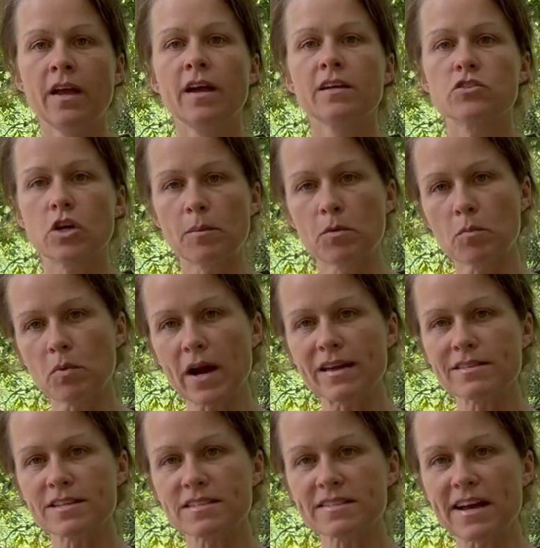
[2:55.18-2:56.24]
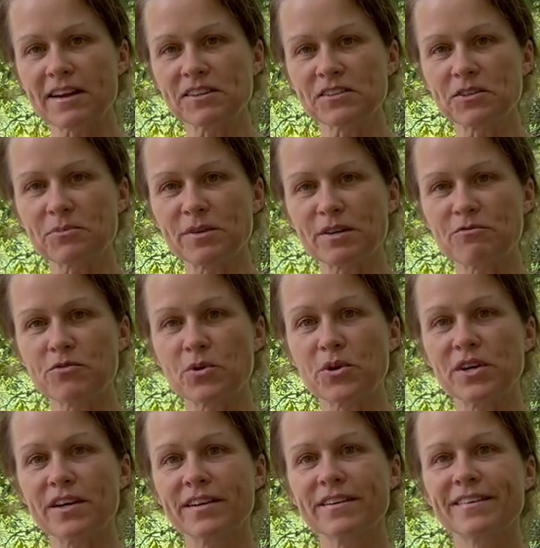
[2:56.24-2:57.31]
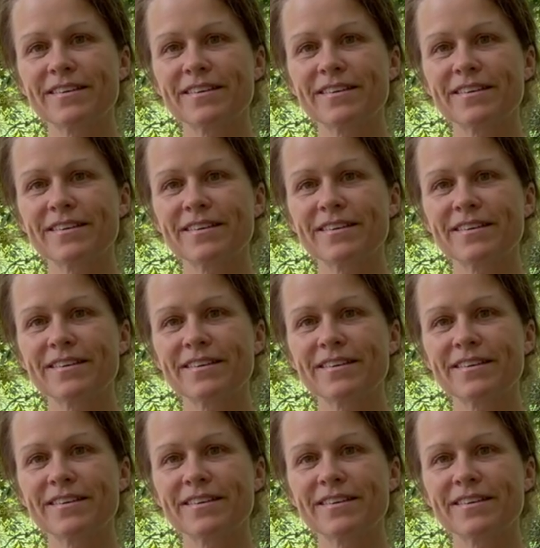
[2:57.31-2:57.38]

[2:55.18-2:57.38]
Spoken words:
So I'm going to break this down a little bit for you,